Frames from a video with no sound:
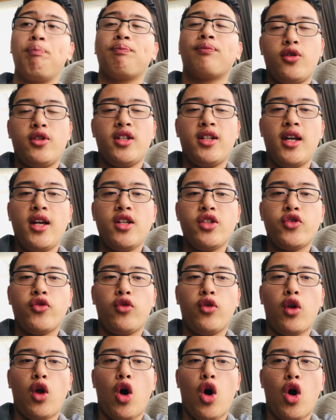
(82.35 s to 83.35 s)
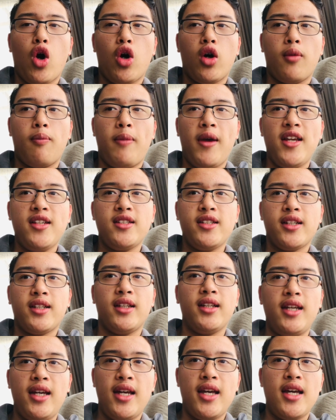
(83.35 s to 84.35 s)
So today's vlog
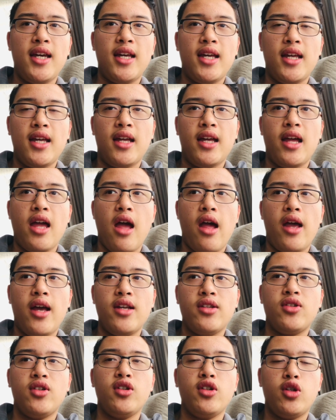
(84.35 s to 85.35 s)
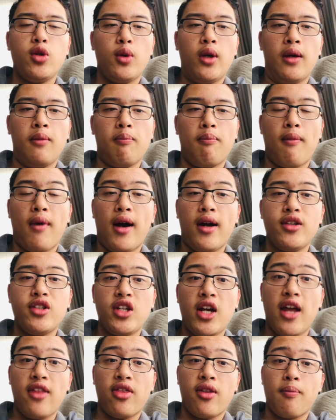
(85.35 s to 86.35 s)
basically isn't doing
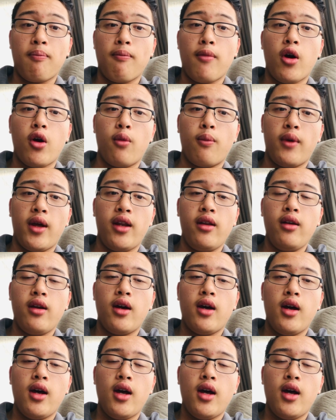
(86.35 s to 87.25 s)
much at the moment.